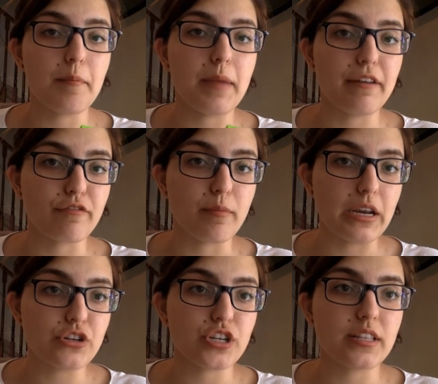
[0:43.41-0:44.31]

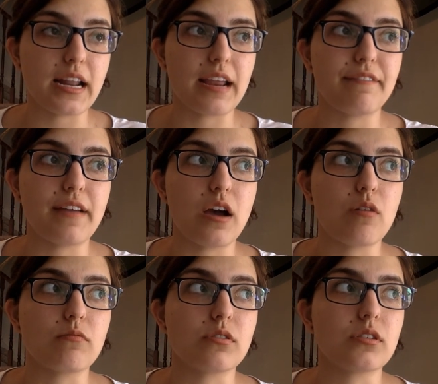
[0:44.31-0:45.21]
information that I
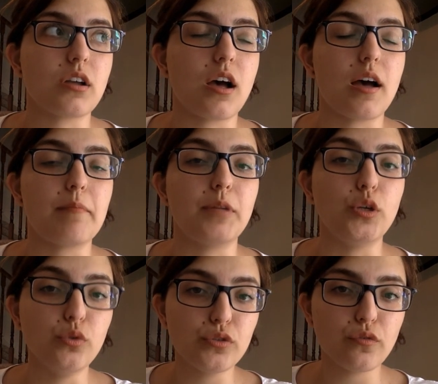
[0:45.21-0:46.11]
found
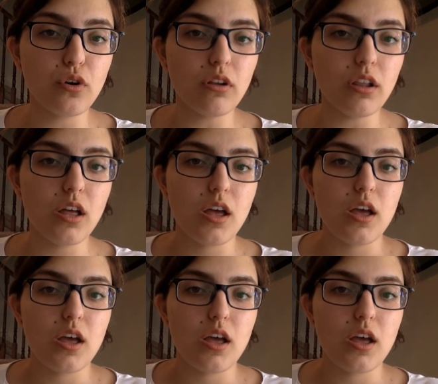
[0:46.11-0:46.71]
useful